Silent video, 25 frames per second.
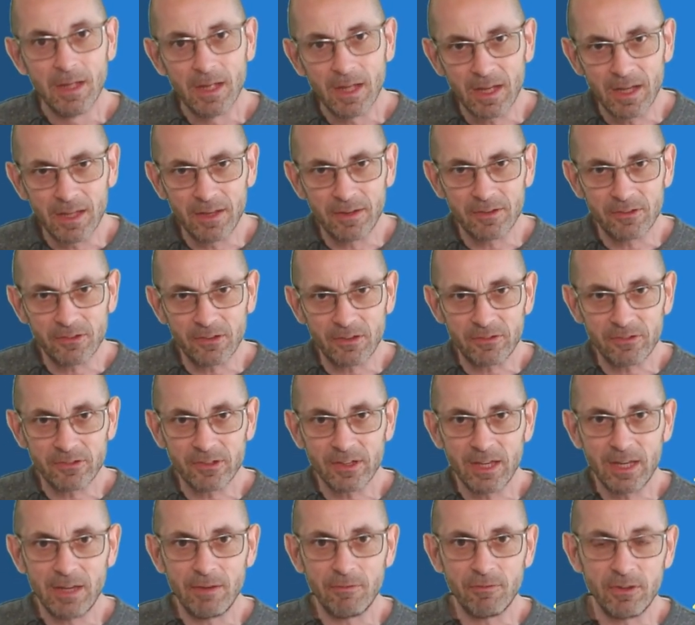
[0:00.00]
And as I
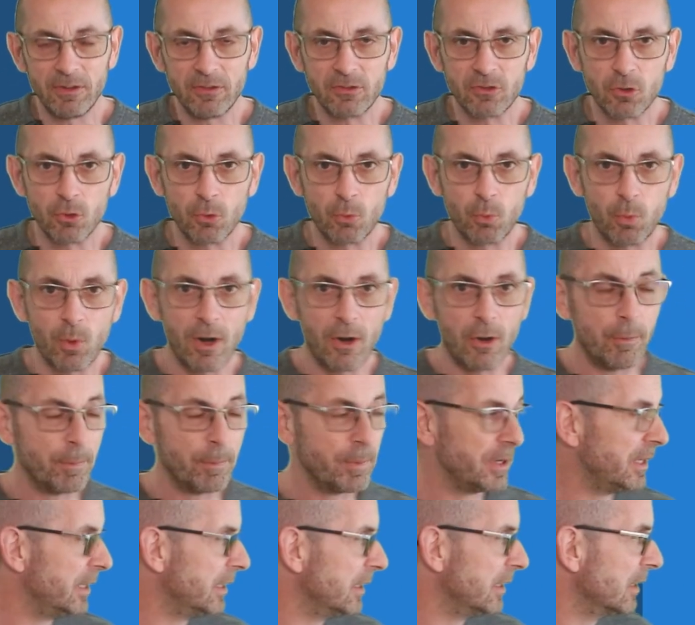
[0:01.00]
say, these could well
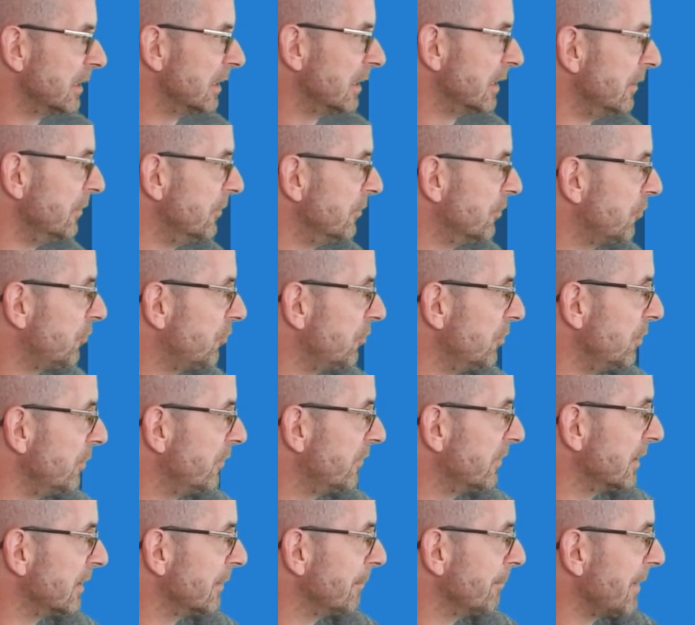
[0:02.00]
be
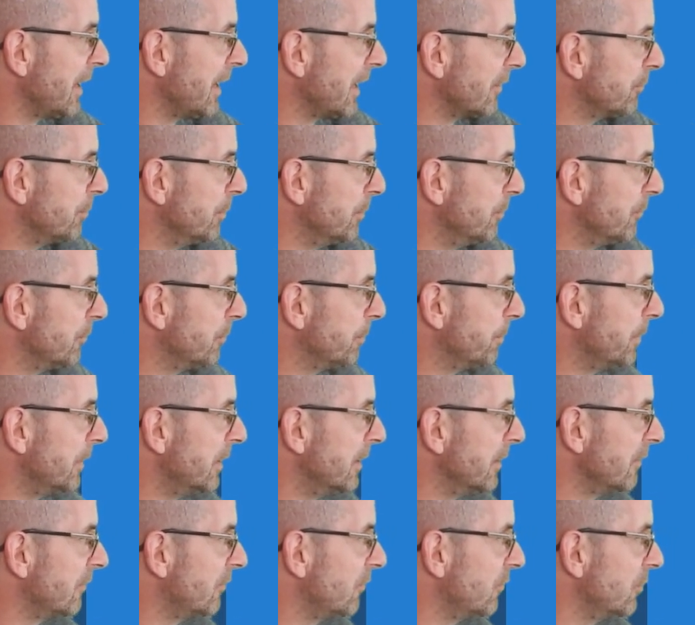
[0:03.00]
undershooting maximums
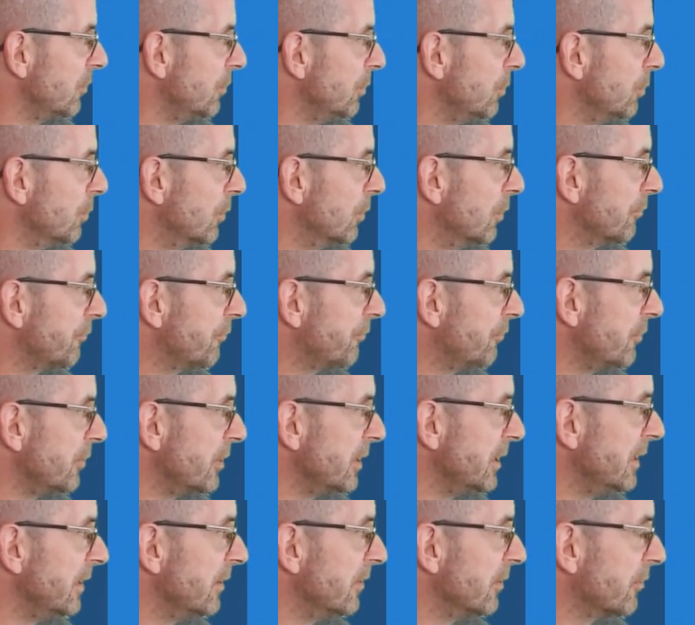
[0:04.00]
by 2 or
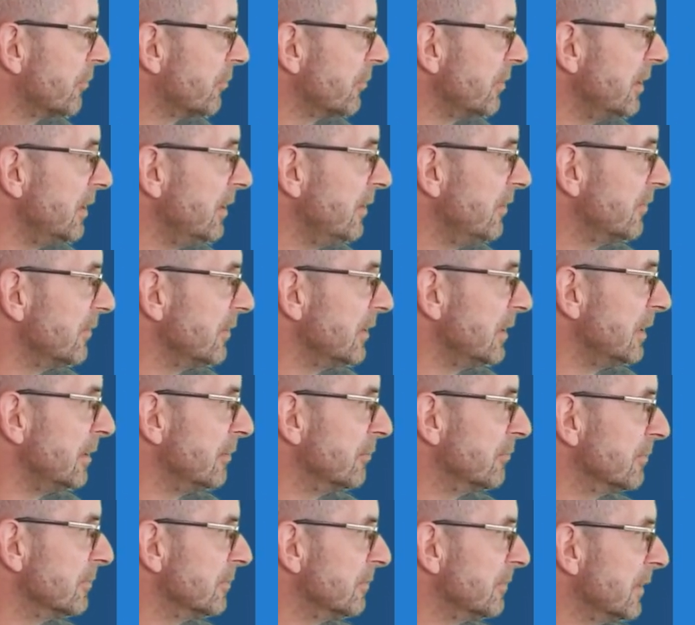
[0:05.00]
3 degrees
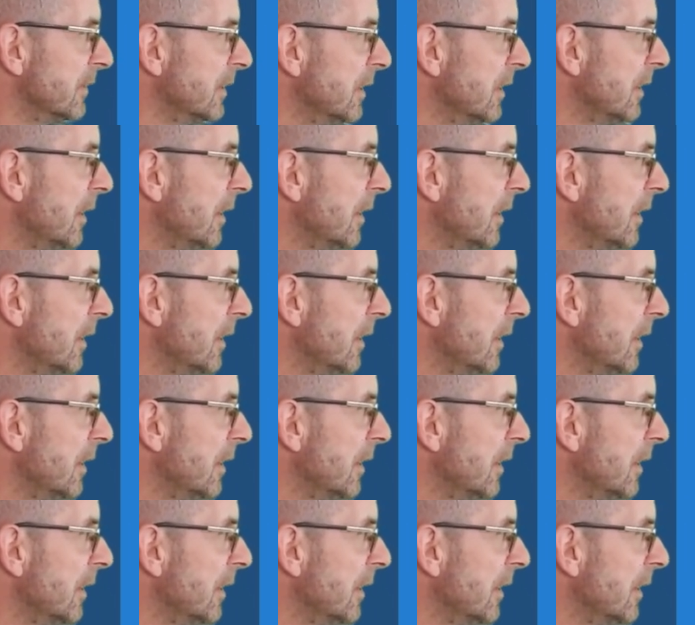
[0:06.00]
even.